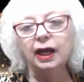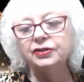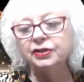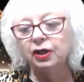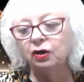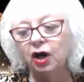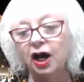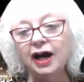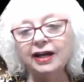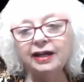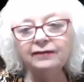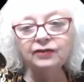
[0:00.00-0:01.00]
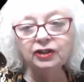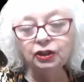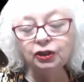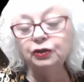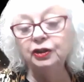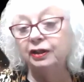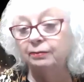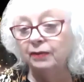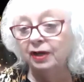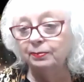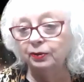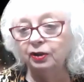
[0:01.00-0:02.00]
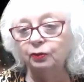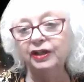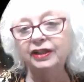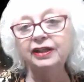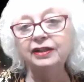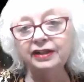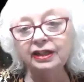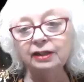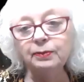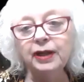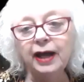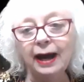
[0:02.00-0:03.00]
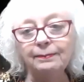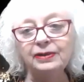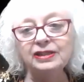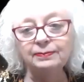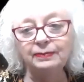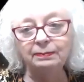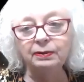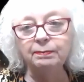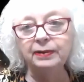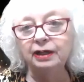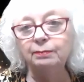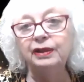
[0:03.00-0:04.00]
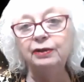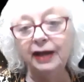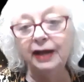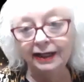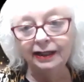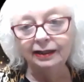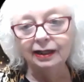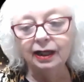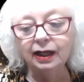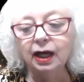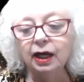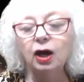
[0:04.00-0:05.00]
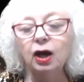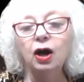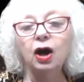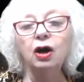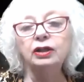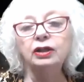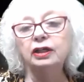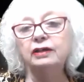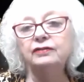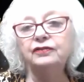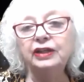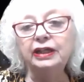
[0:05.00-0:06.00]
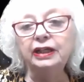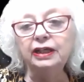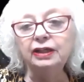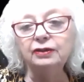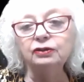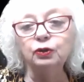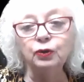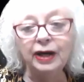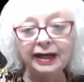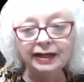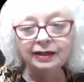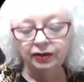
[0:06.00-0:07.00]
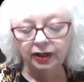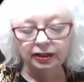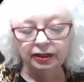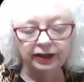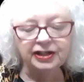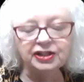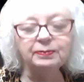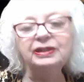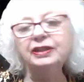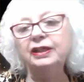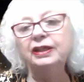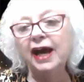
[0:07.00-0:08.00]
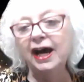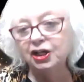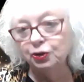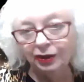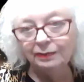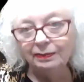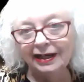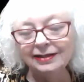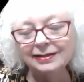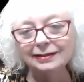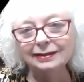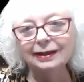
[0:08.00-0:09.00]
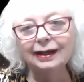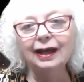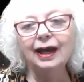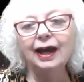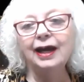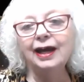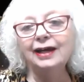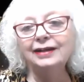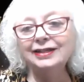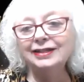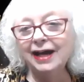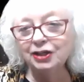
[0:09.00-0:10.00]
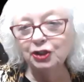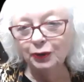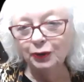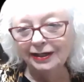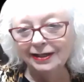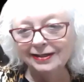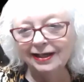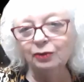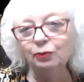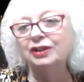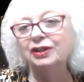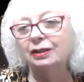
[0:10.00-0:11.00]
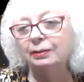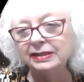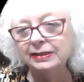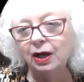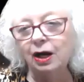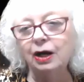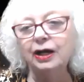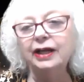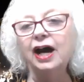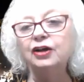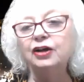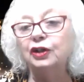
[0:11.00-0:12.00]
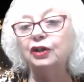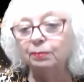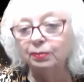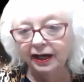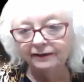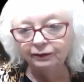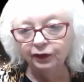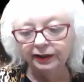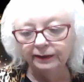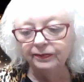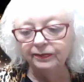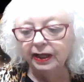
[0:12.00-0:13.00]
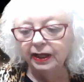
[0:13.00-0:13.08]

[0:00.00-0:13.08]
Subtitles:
So I have included in my book, When the Unthinkable Happens, Be Prepared, Be Ready, all of the the cash rebates and the tax credits and what the limits are and how you can apply for them.